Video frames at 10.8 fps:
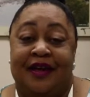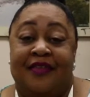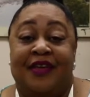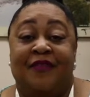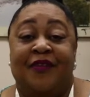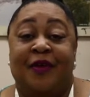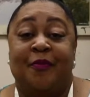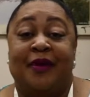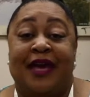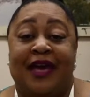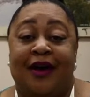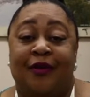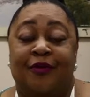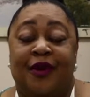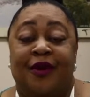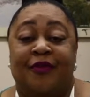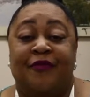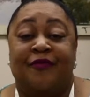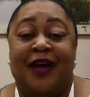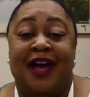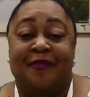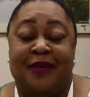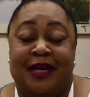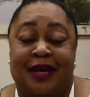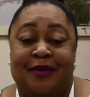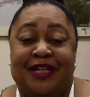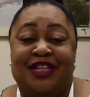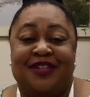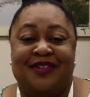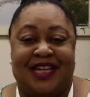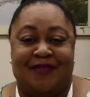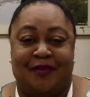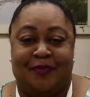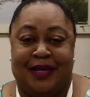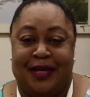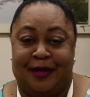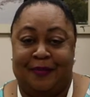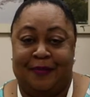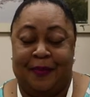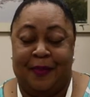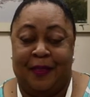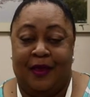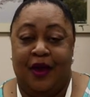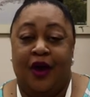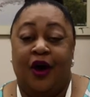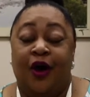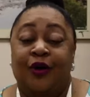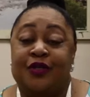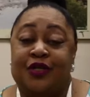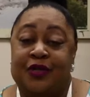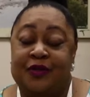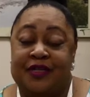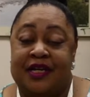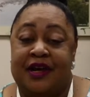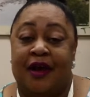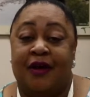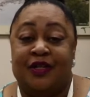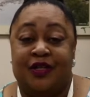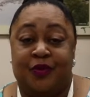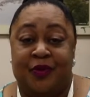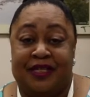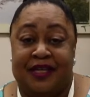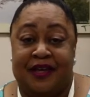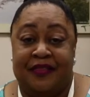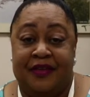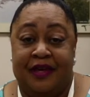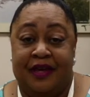The event will be held from five p m until seven p m On Tuesday, August twentieth,